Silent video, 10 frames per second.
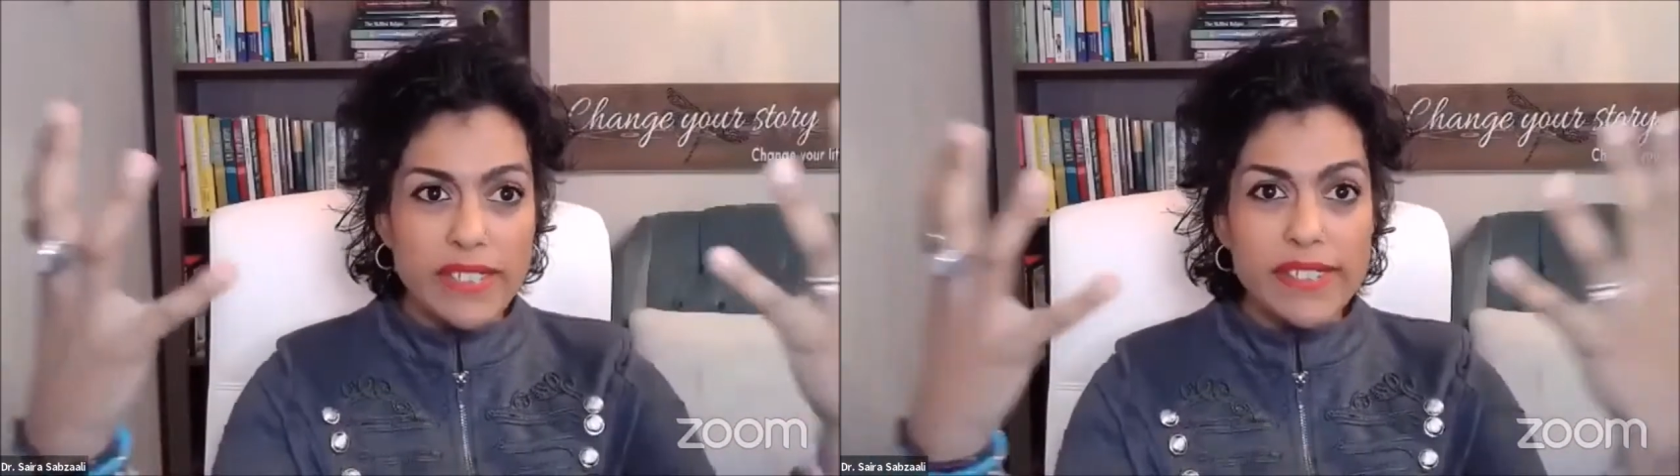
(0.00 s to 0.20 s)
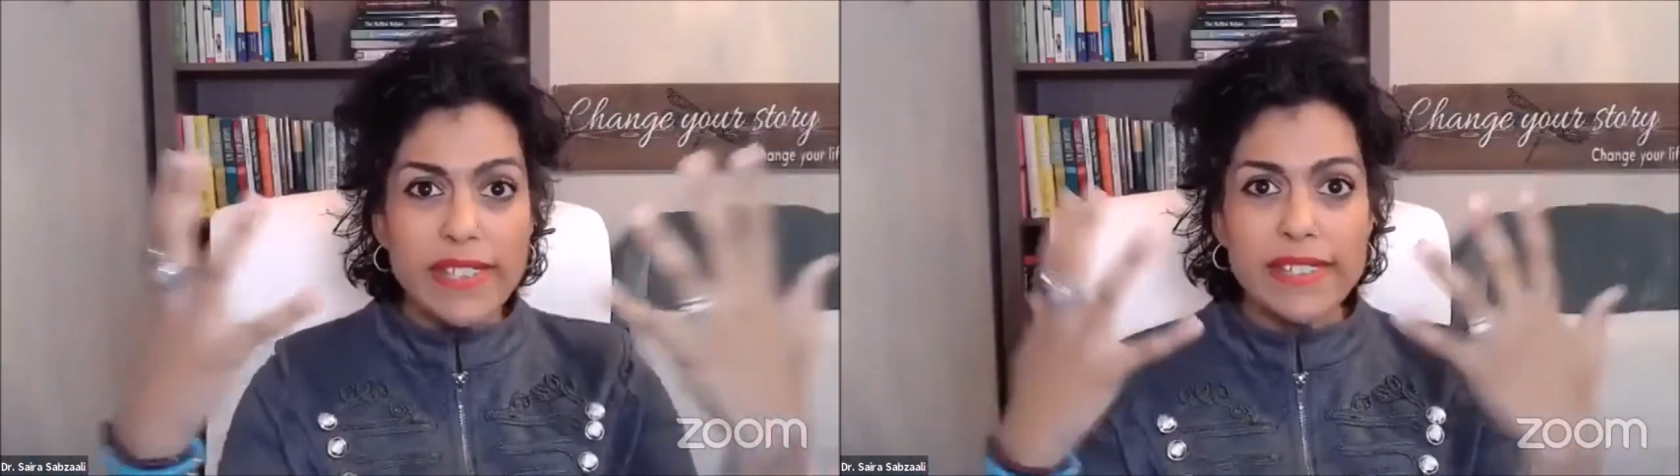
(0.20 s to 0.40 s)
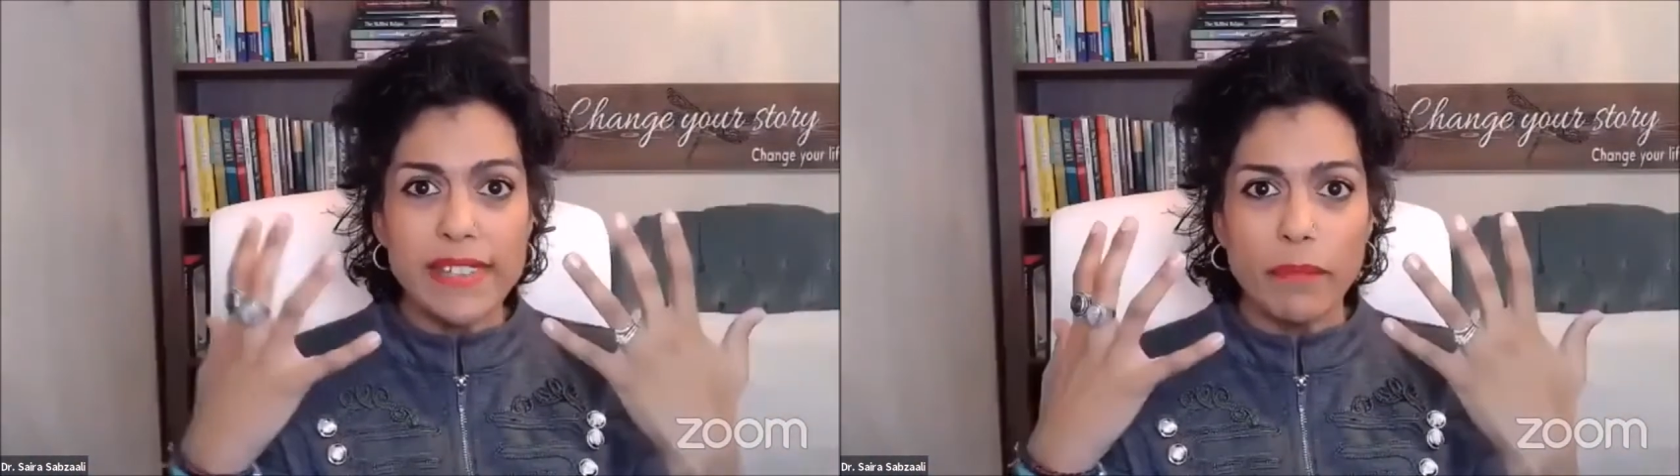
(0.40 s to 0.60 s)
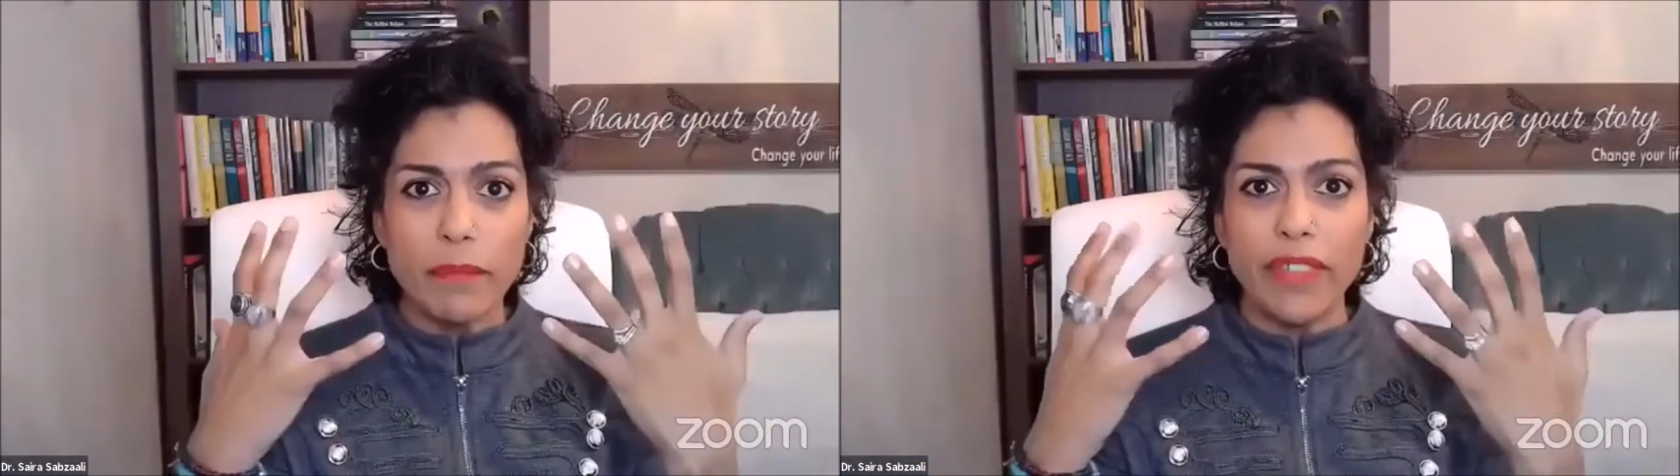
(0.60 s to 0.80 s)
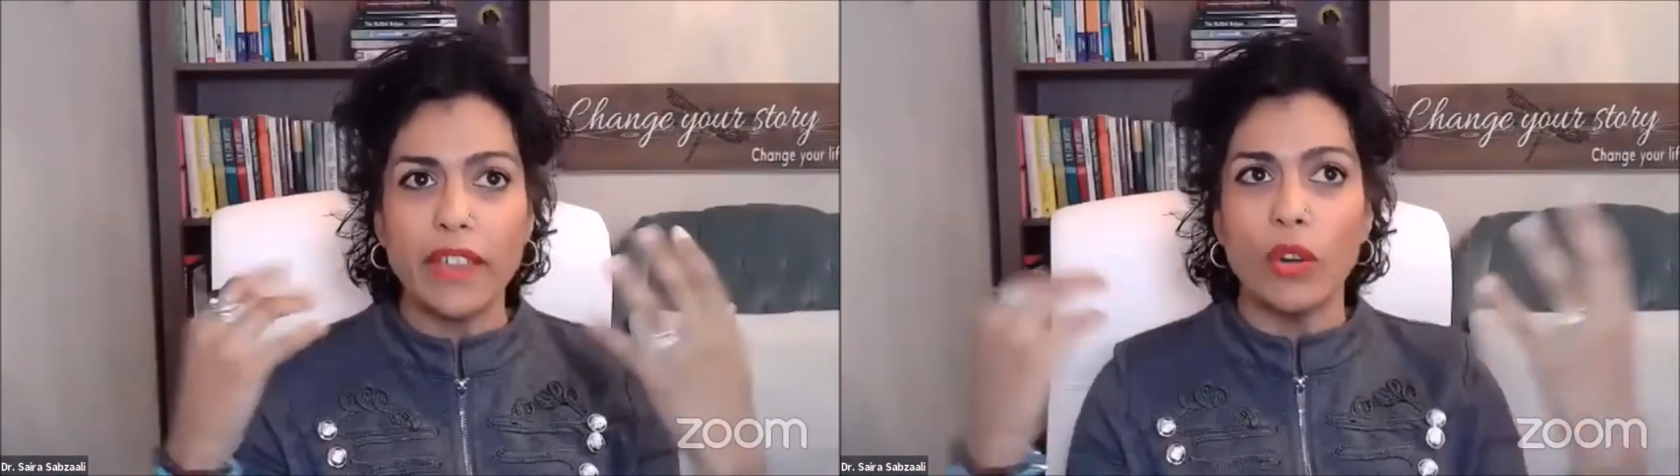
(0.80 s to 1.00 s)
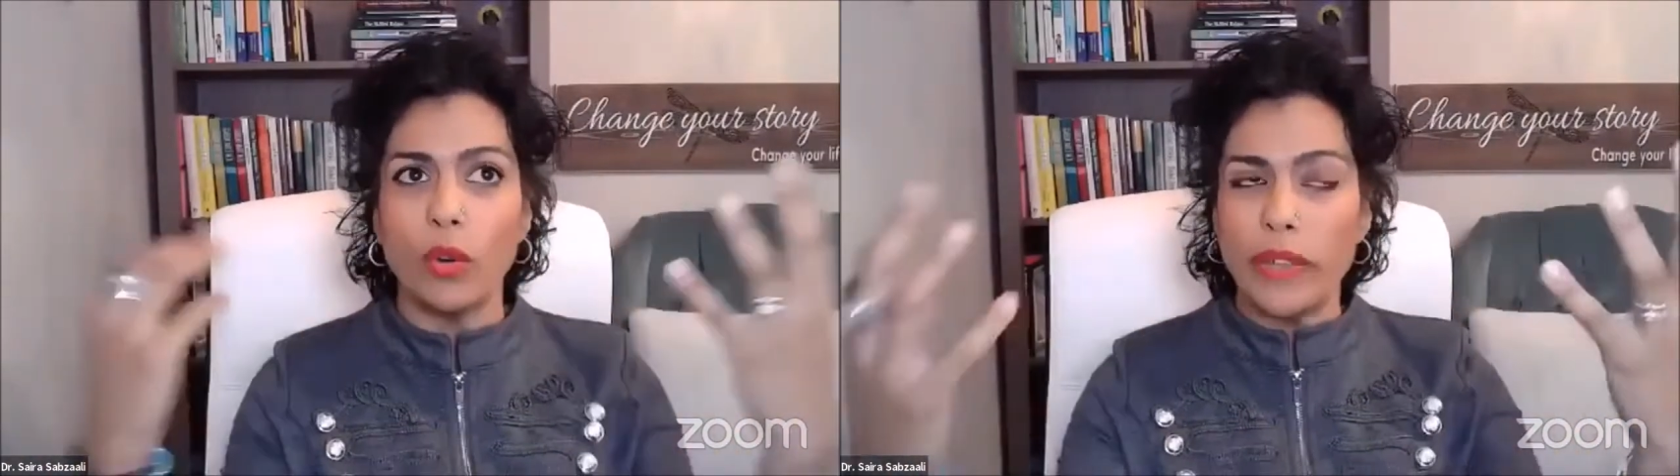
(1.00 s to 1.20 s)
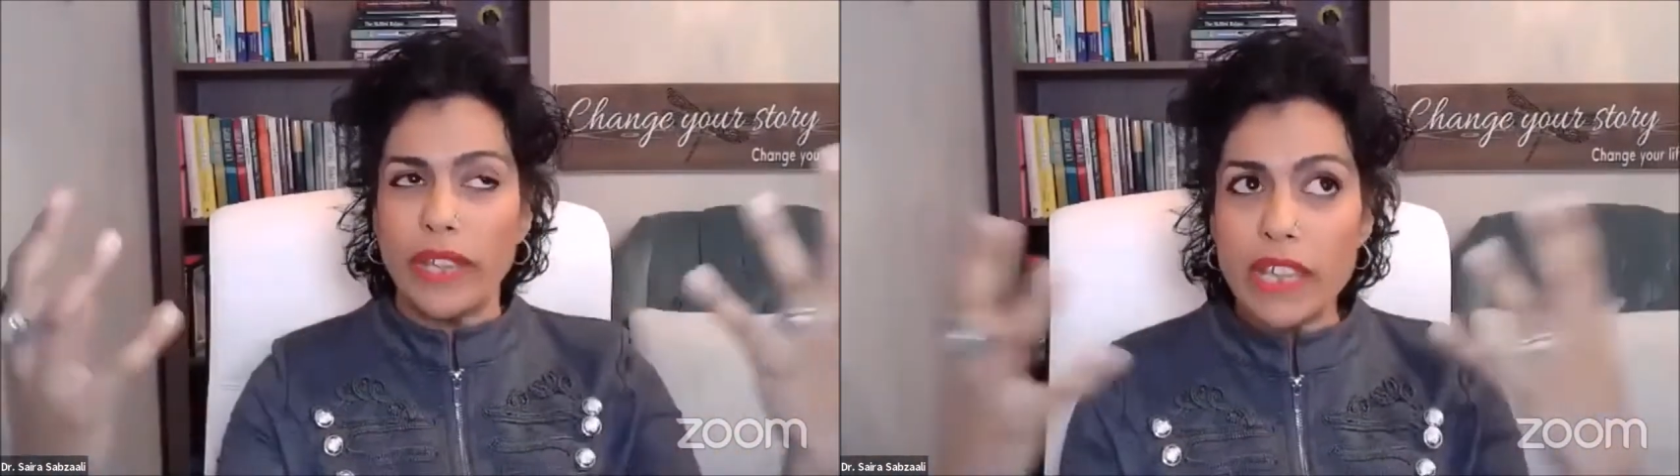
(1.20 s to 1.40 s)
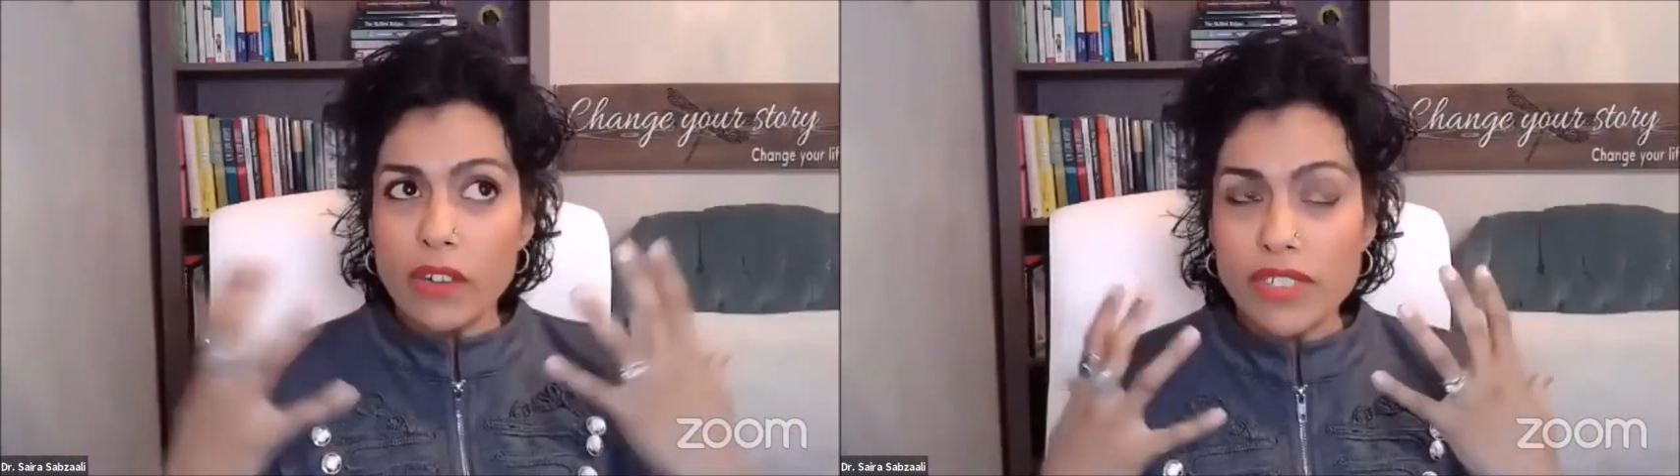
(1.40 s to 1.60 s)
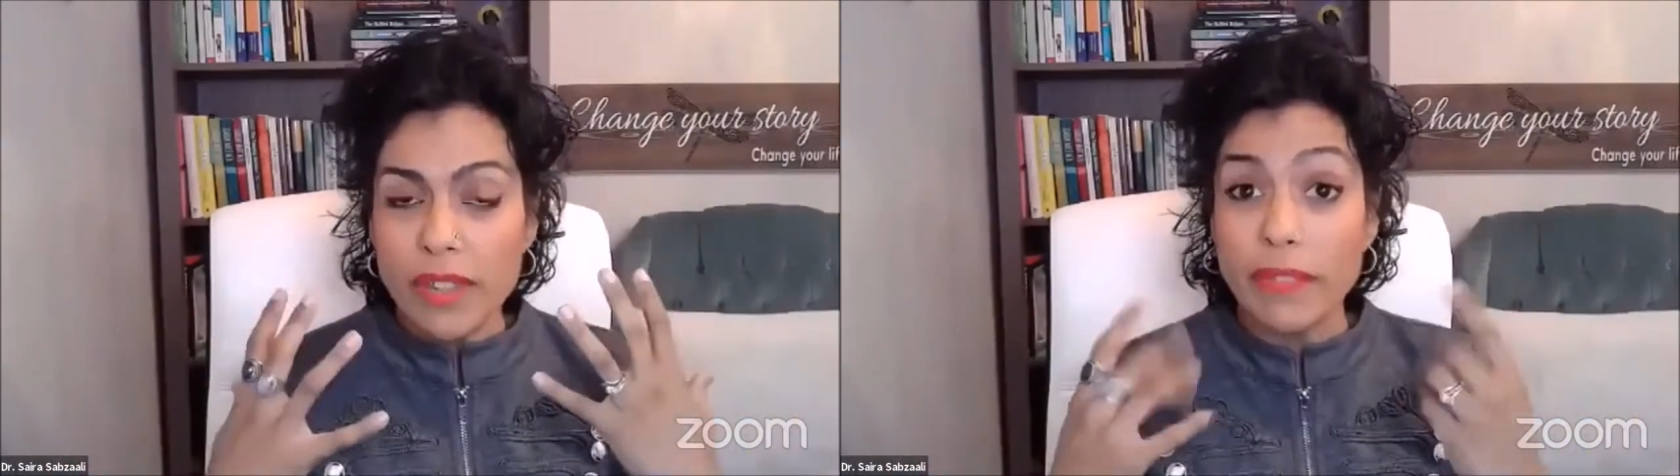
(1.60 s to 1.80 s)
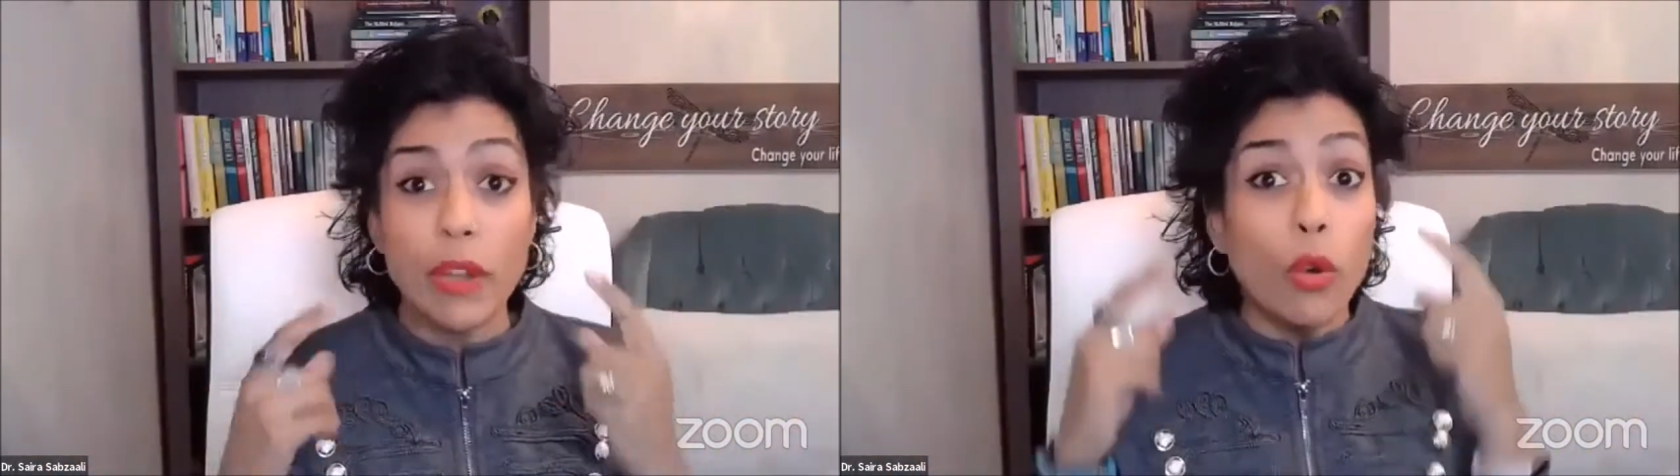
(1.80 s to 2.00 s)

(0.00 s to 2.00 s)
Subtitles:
see something or we hear something